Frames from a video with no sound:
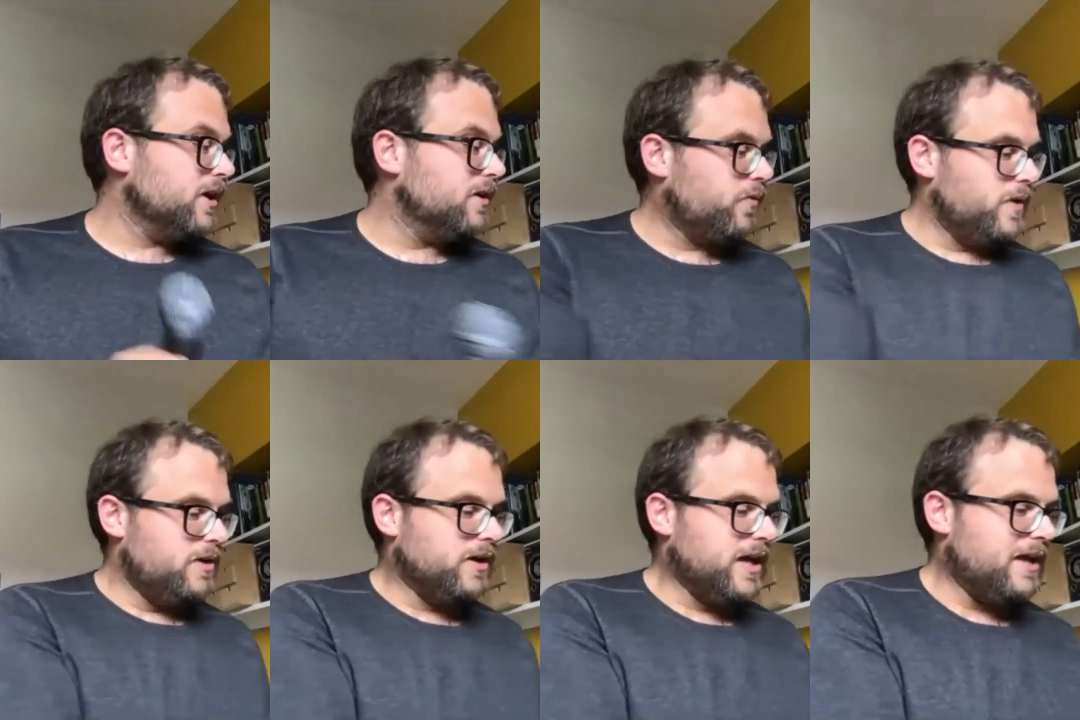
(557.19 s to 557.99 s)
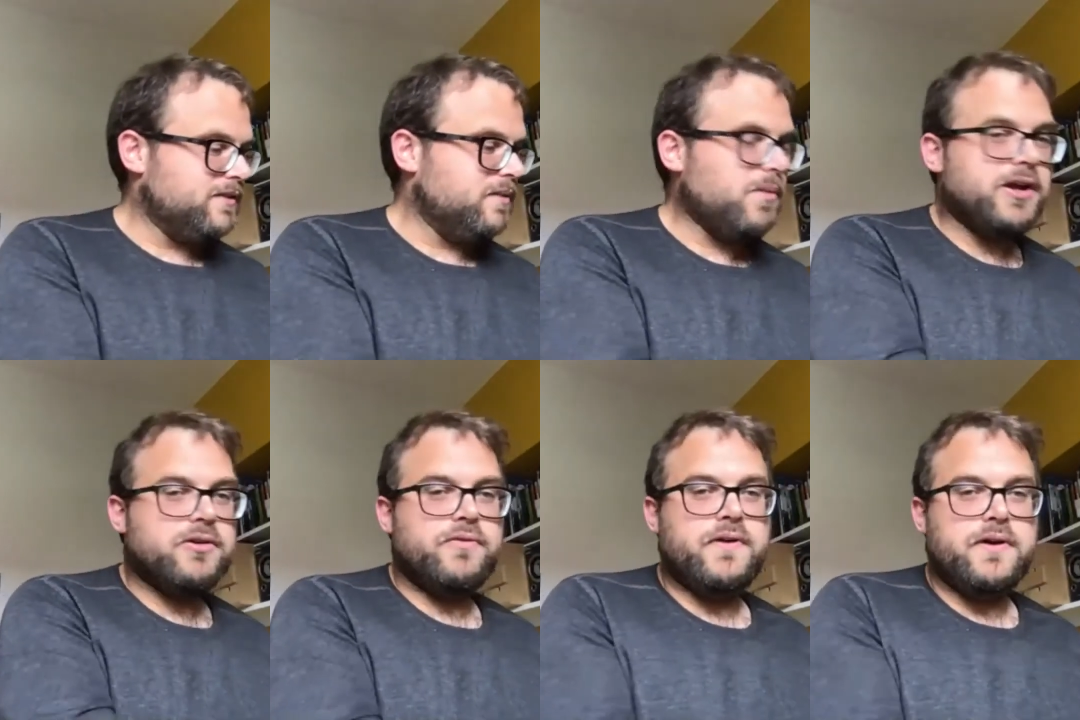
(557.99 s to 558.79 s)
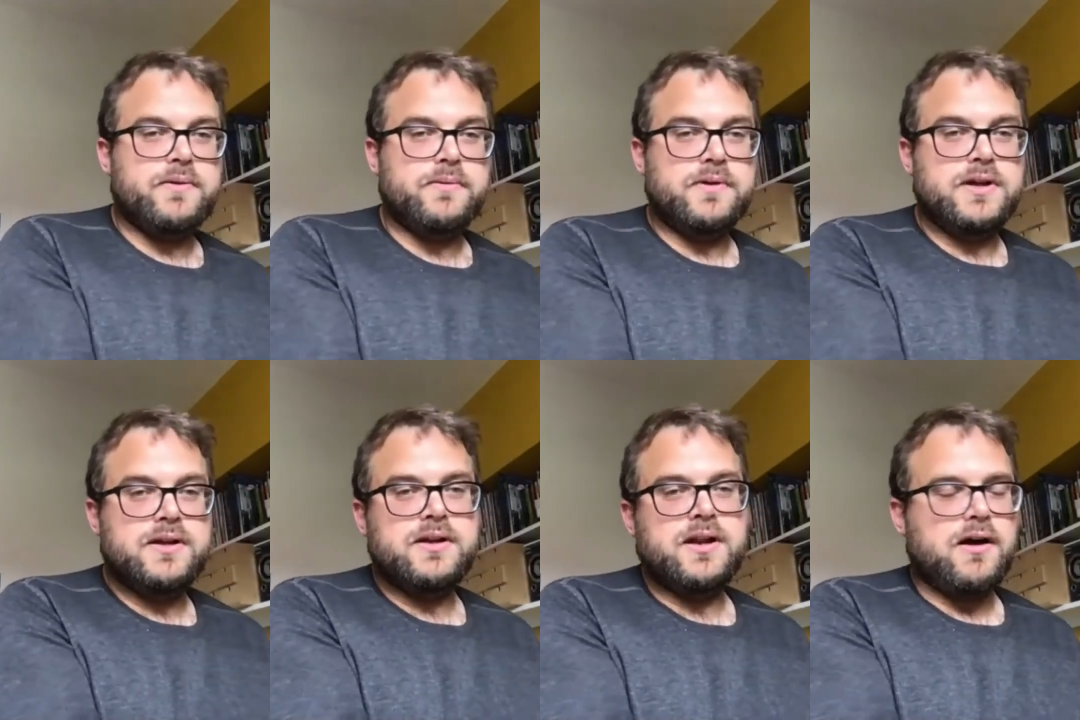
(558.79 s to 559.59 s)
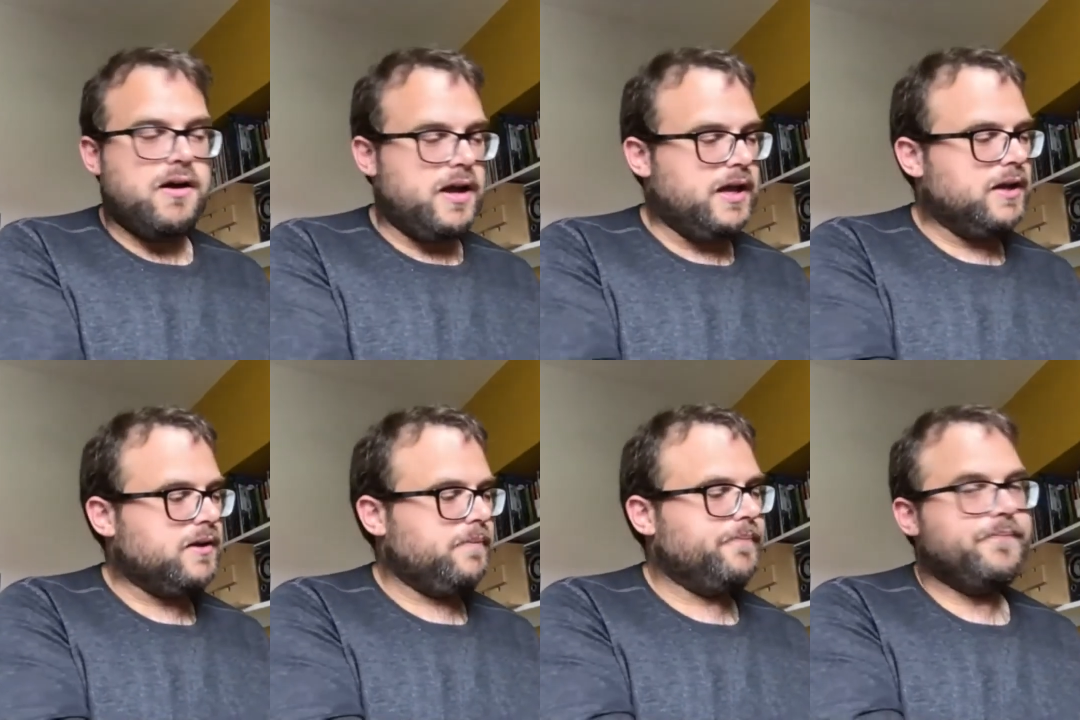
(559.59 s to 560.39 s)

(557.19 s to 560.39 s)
if we look at a microphone like